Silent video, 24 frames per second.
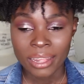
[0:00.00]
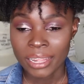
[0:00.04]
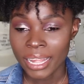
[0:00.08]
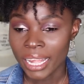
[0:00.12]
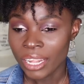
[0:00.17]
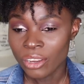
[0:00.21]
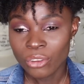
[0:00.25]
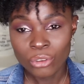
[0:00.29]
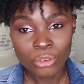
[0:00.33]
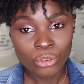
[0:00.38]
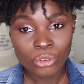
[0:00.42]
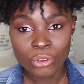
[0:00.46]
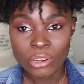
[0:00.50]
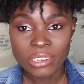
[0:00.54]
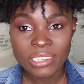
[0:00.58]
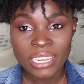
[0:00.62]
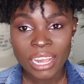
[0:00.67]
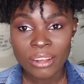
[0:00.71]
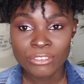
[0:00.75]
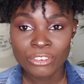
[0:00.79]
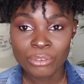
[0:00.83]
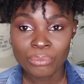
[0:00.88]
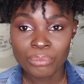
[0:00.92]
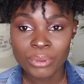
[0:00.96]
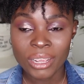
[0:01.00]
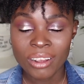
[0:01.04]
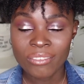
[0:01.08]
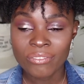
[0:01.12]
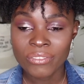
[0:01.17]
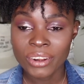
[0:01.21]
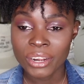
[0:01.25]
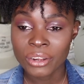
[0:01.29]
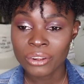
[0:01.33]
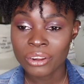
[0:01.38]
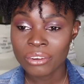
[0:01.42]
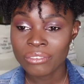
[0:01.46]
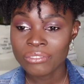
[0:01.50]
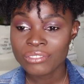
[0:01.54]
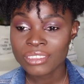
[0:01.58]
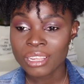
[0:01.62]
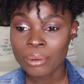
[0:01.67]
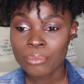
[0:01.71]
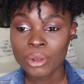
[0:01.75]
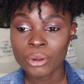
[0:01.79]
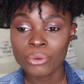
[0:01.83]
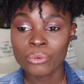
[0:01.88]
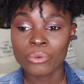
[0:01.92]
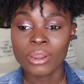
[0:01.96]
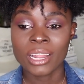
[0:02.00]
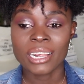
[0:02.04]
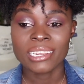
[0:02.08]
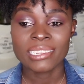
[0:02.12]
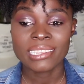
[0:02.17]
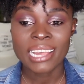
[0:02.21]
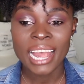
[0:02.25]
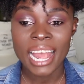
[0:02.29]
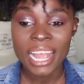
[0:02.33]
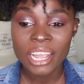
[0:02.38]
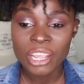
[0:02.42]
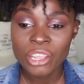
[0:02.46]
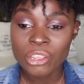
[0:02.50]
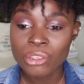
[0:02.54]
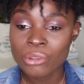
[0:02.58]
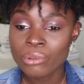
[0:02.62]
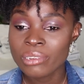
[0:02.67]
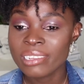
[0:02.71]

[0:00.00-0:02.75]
and you don't have to be afraid of someone will attack you,